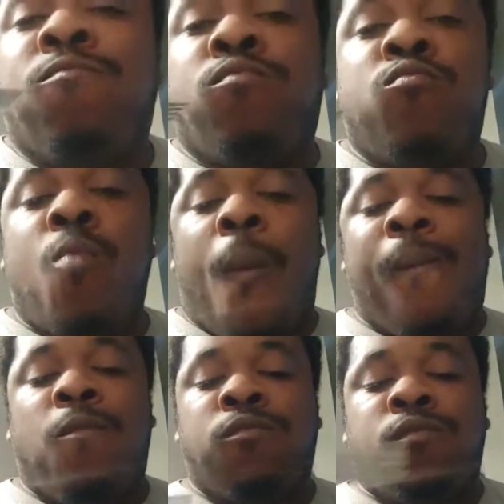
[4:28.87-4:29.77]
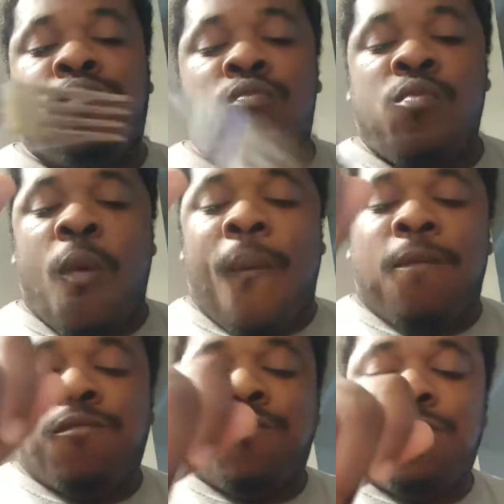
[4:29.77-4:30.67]
She's 3
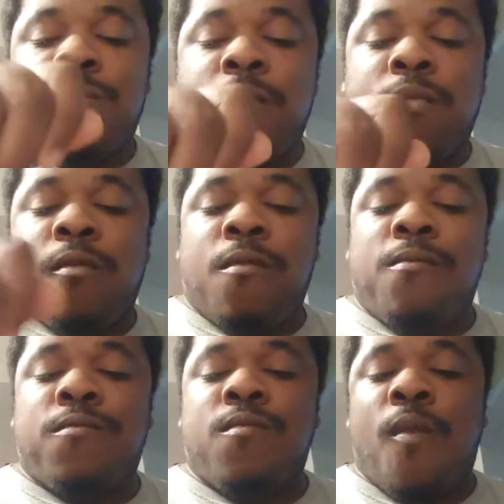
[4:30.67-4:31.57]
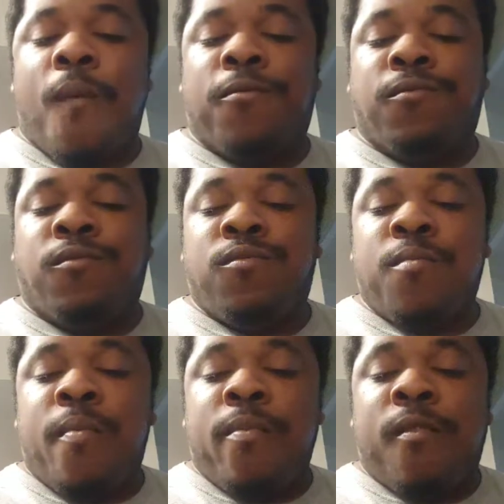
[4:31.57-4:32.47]
months. So I need to do a
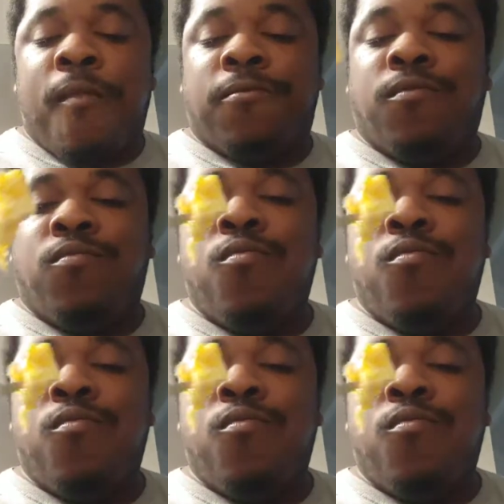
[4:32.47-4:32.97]
cleanse and I want to